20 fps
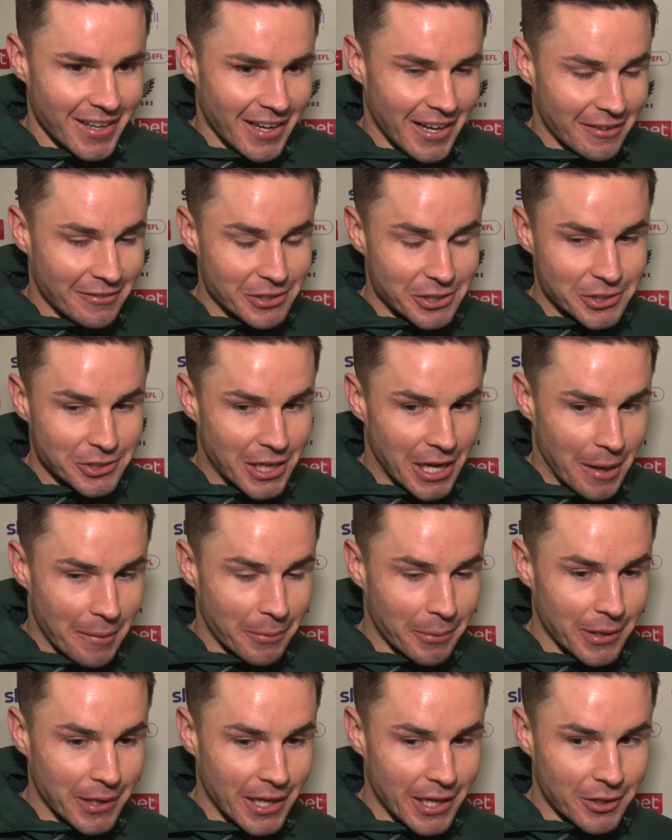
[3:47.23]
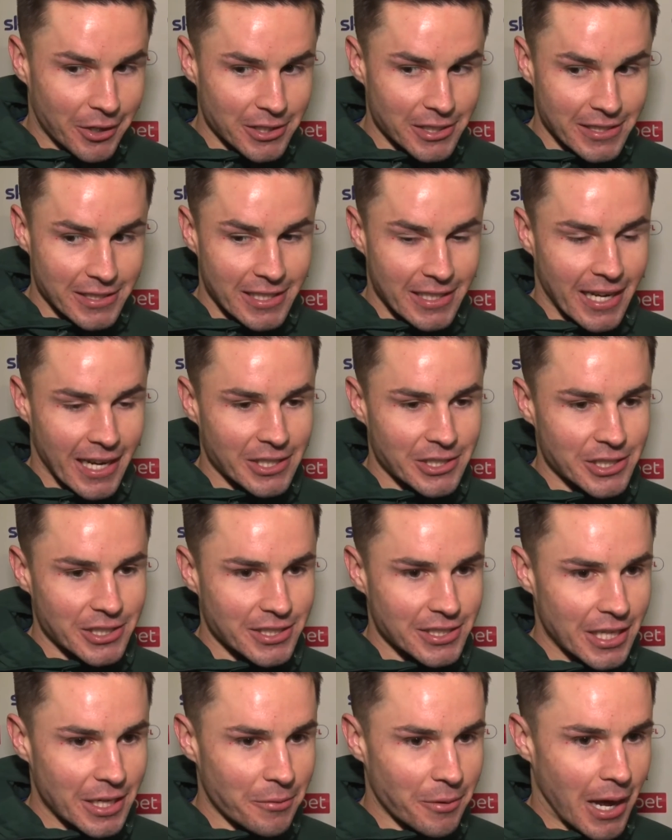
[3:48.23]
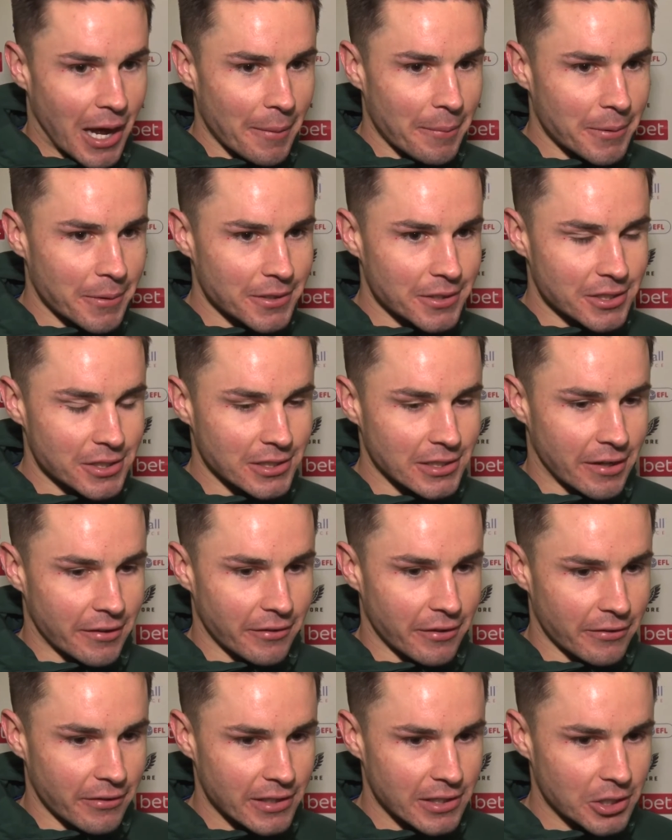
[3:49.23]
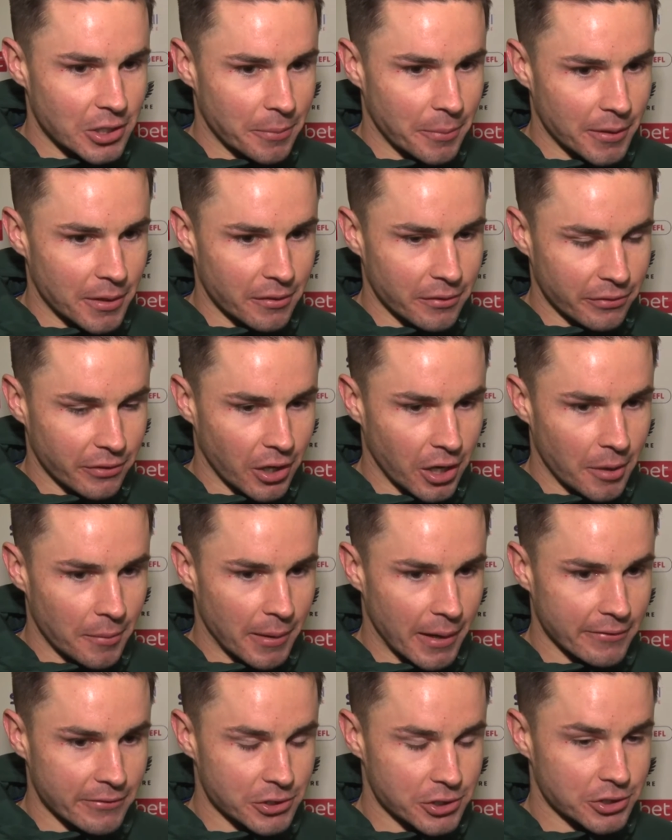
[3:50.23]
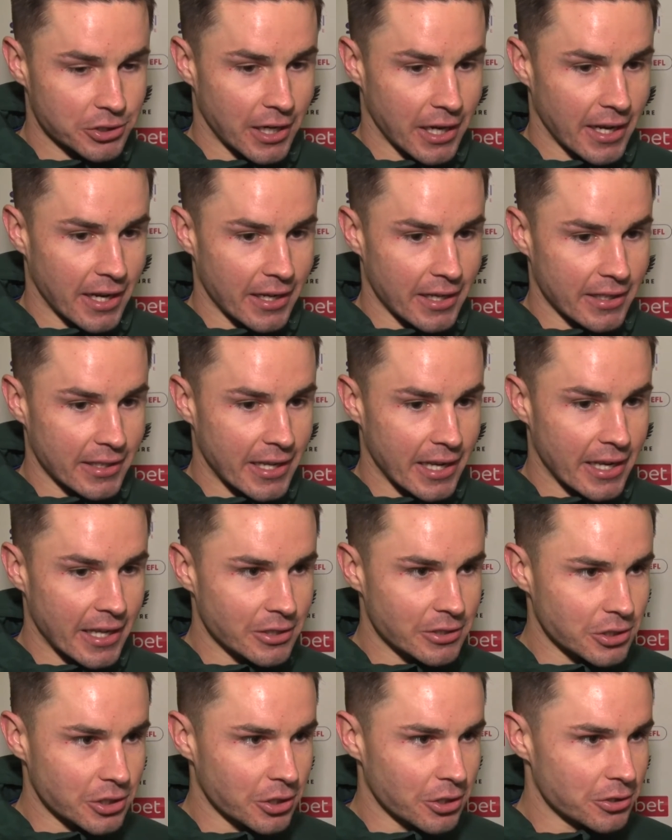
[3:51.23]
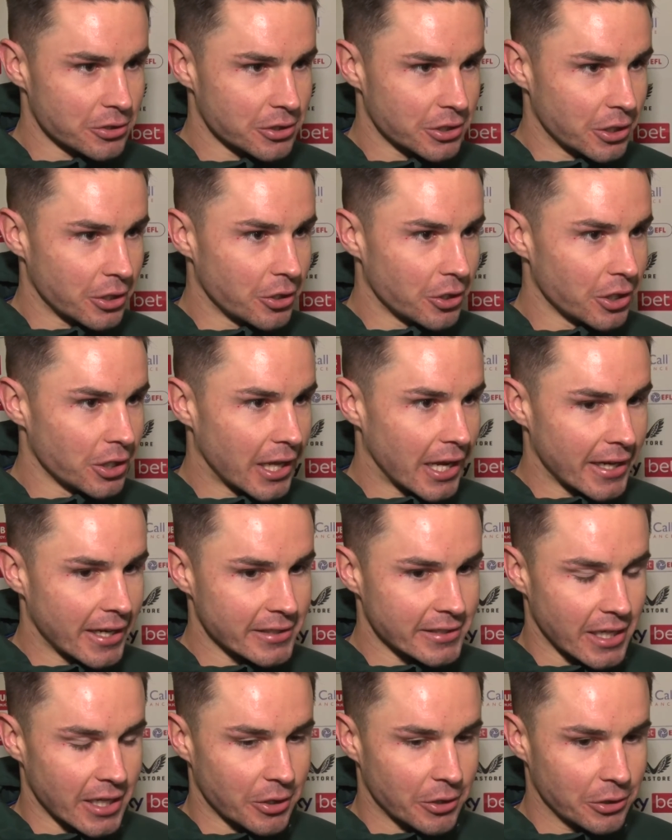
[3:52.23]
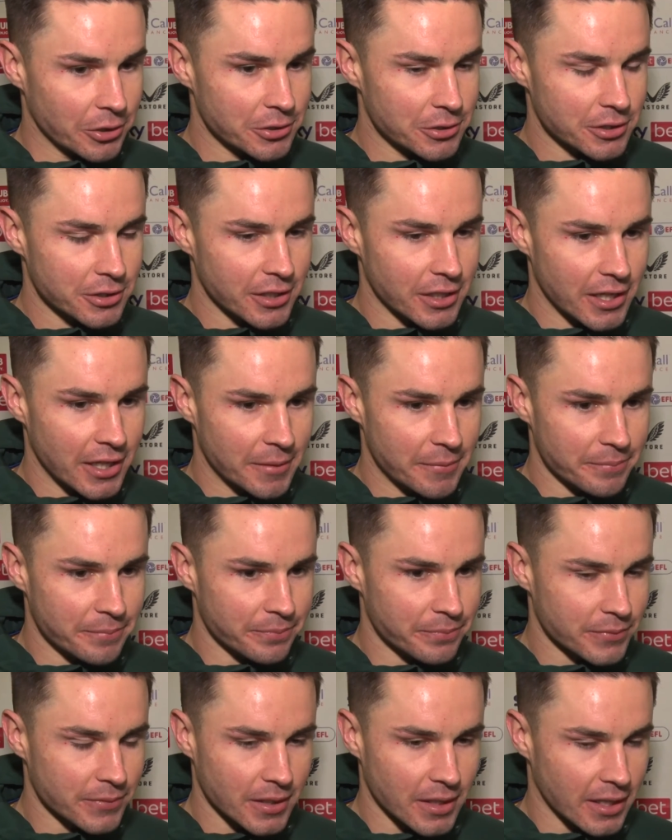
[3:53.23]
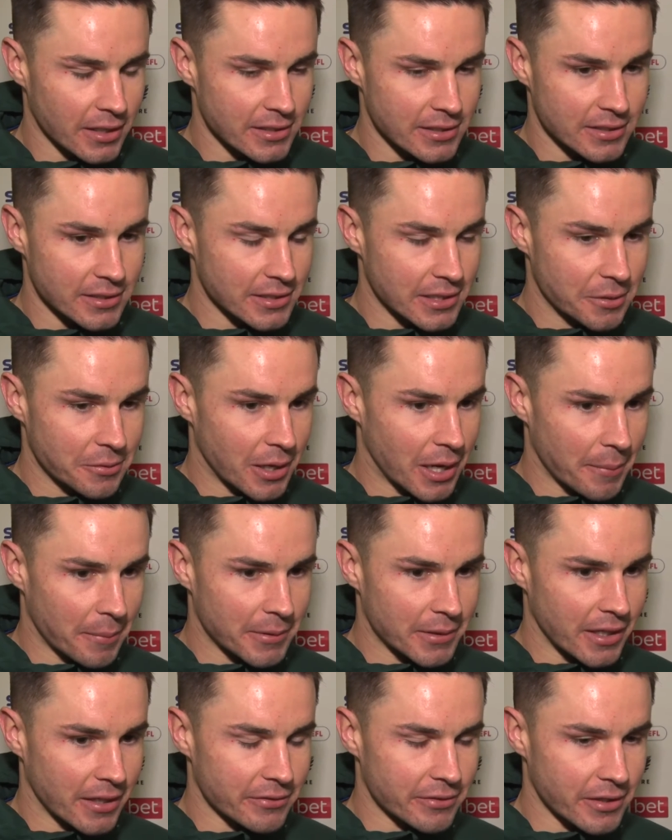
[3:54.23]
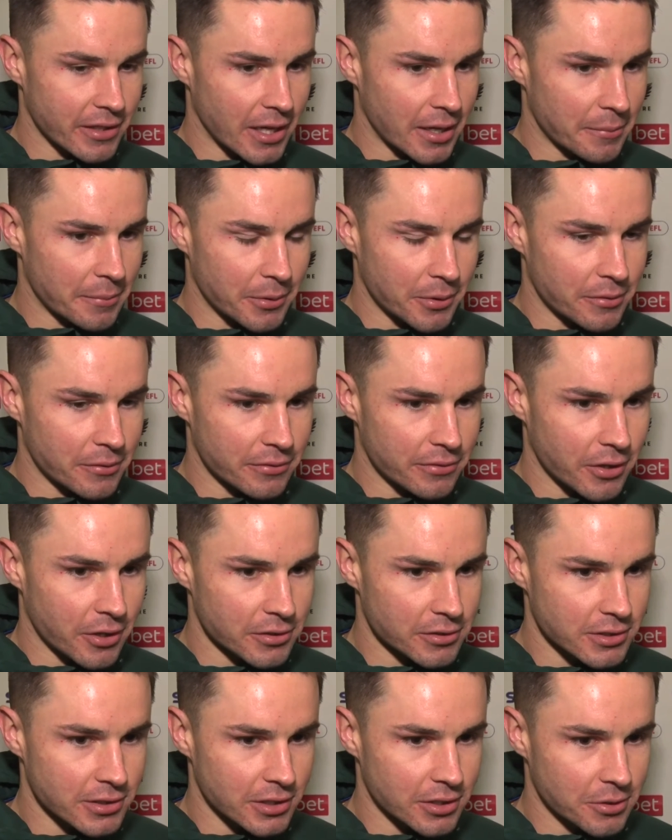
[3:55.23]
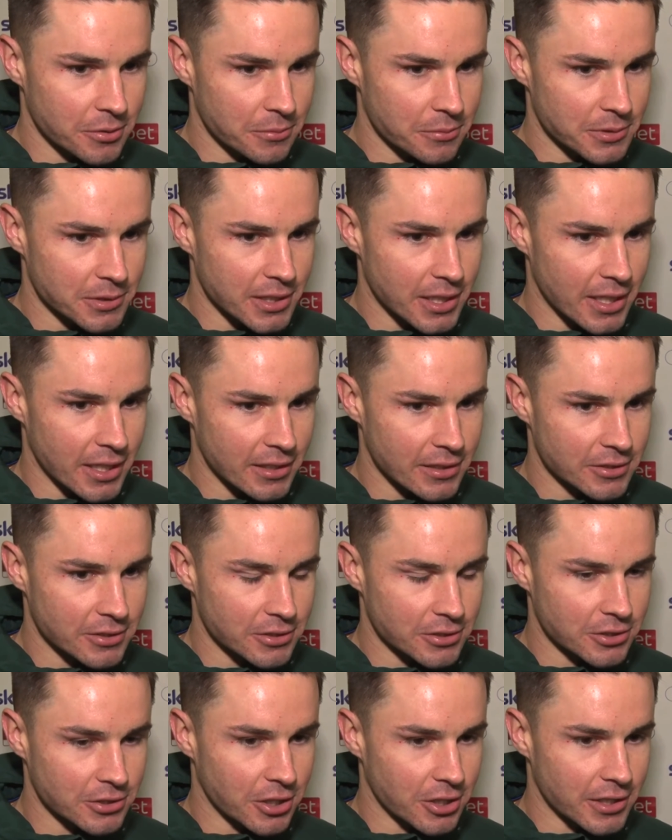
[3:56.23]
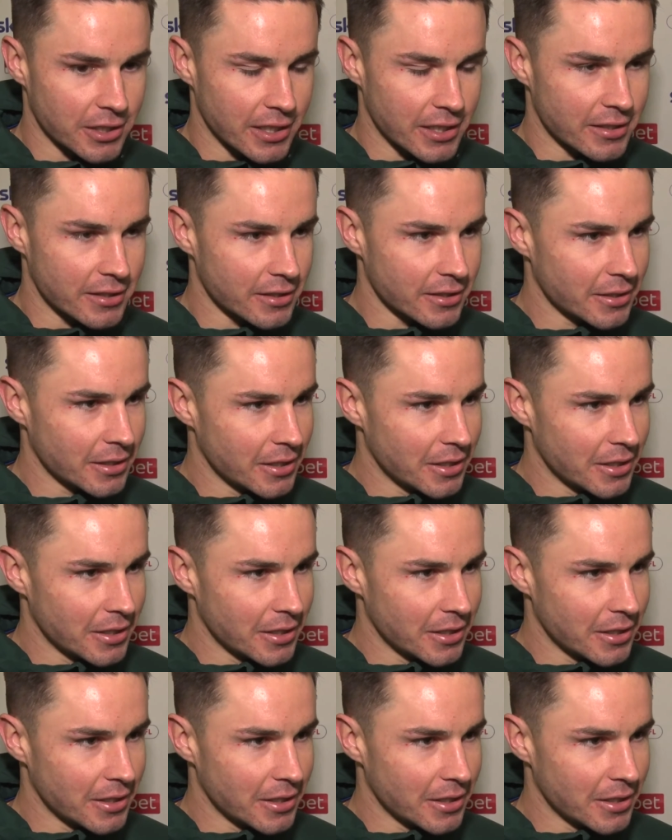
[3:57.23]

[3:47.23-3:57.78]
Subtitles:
I've just tried to put it across. I didn't actually see what happened because I've ended up on the floor, but I've just tried to get it as close to the goal line as I could. I didn't see what happened after that, but unfortunately no one was there to just nod it in.